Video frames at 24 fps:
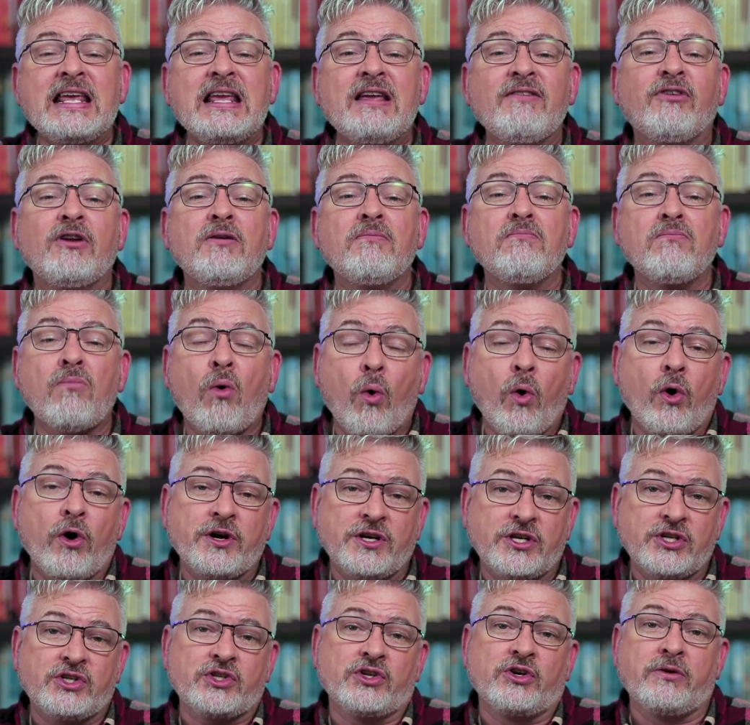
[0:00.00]
even
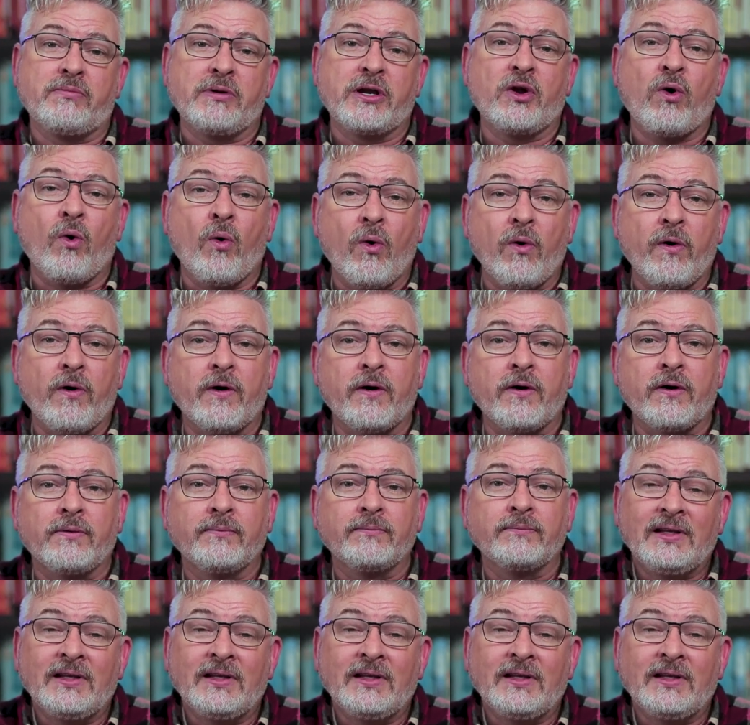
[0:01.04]
more disturbing horror.